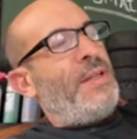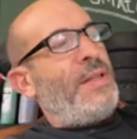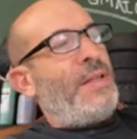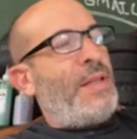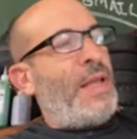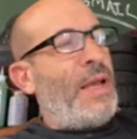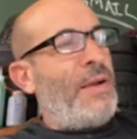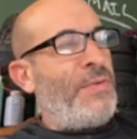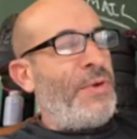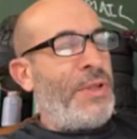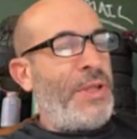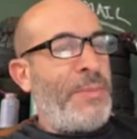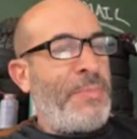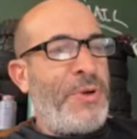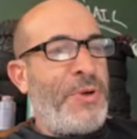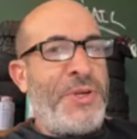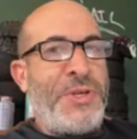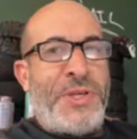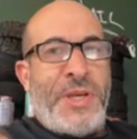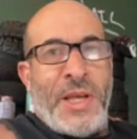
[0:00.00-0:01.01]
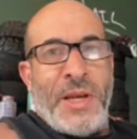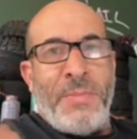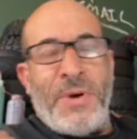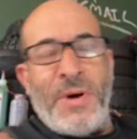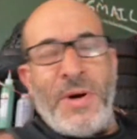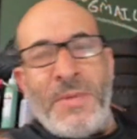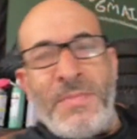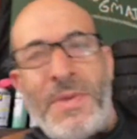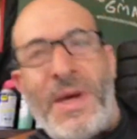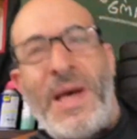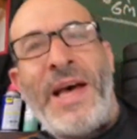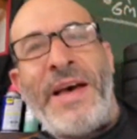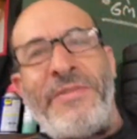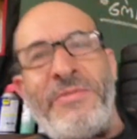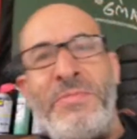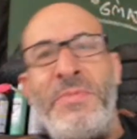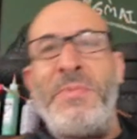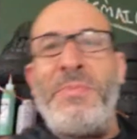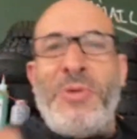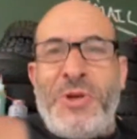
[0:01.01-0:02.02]
I really appreciate it, bro. I
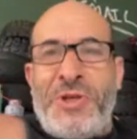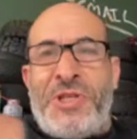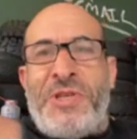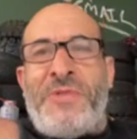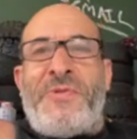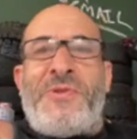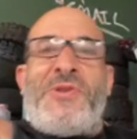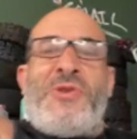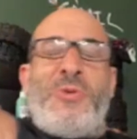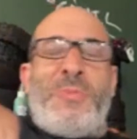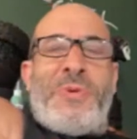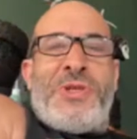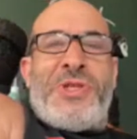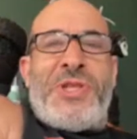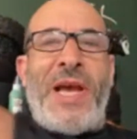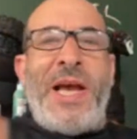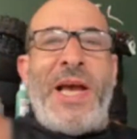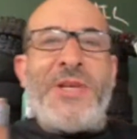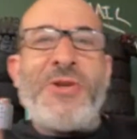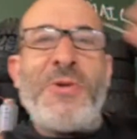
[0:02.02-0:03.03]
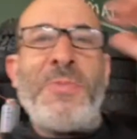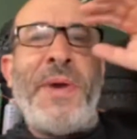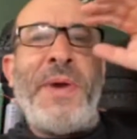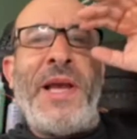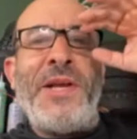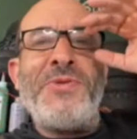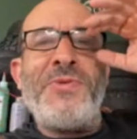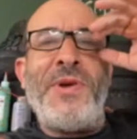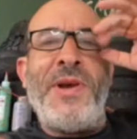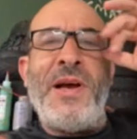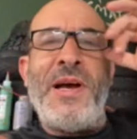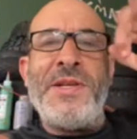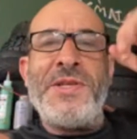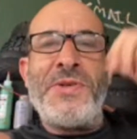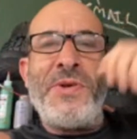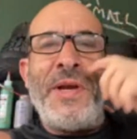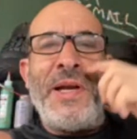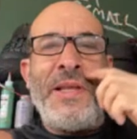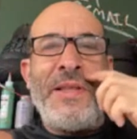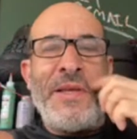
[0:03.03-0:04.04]
haven't been pushing for super chats or Patreons or
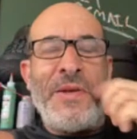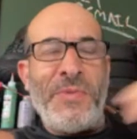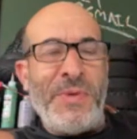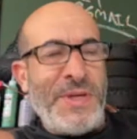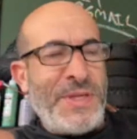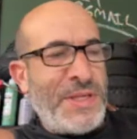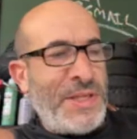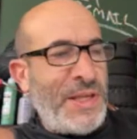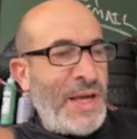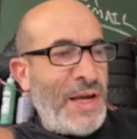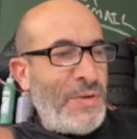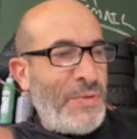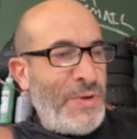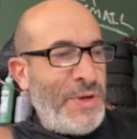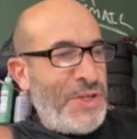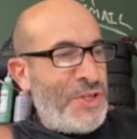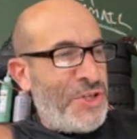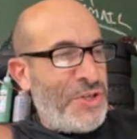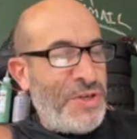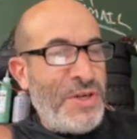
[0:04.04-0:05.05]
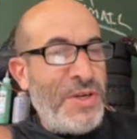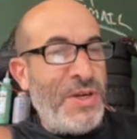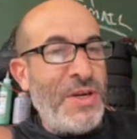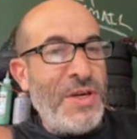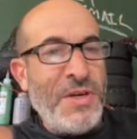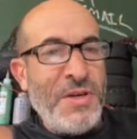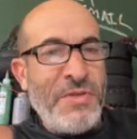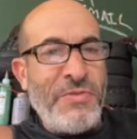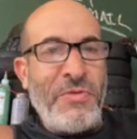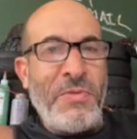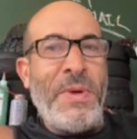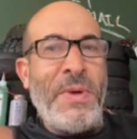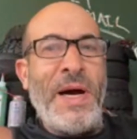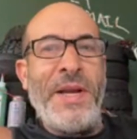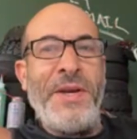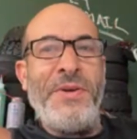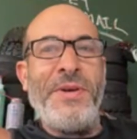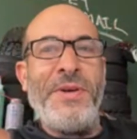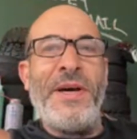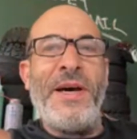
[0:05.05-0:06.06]
anything recently. I really should
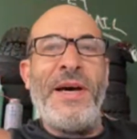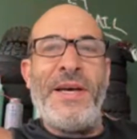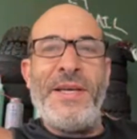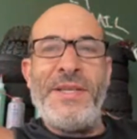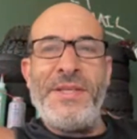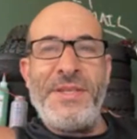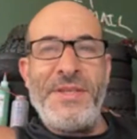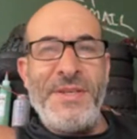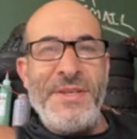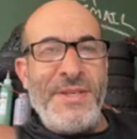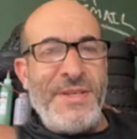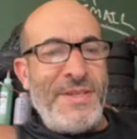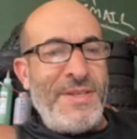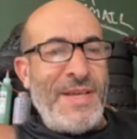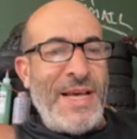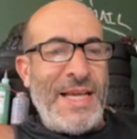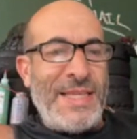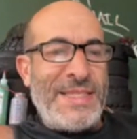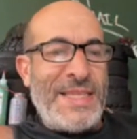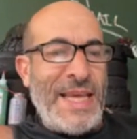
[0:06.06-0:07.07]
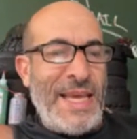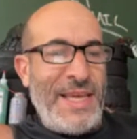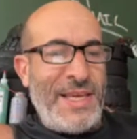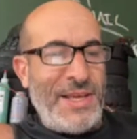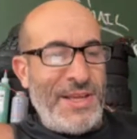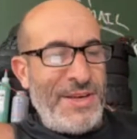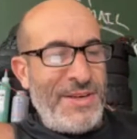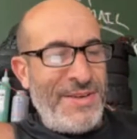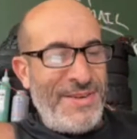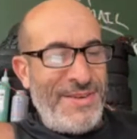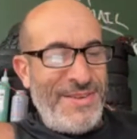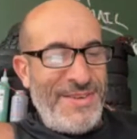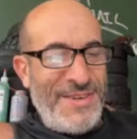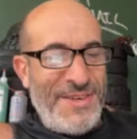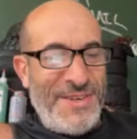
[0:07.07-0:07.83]
remind you guys. I'll take it.